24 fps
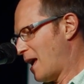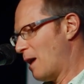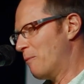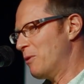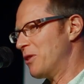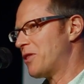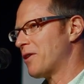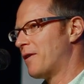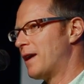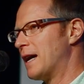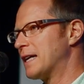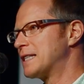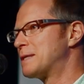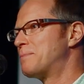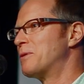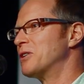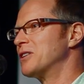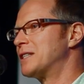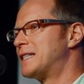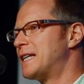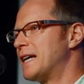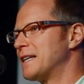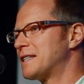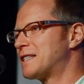And with our
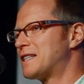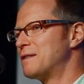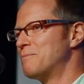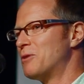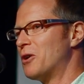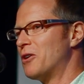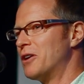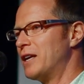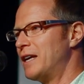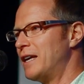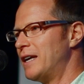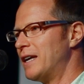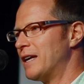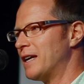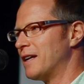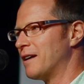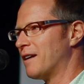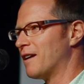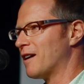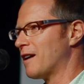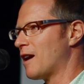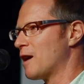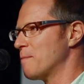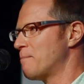expert testimony and
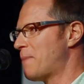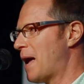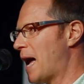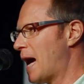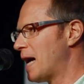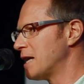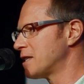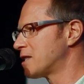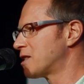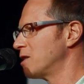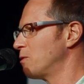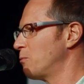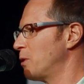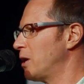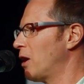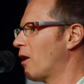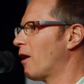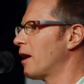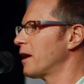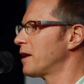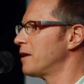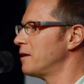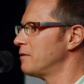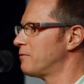our passion, we
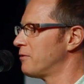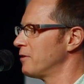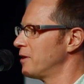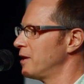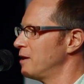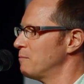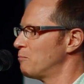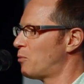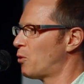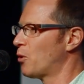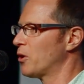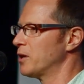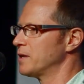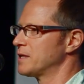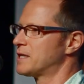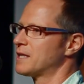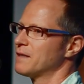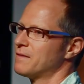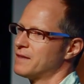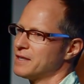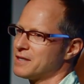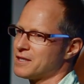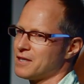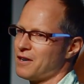argued for the importance
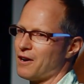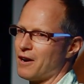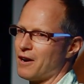of this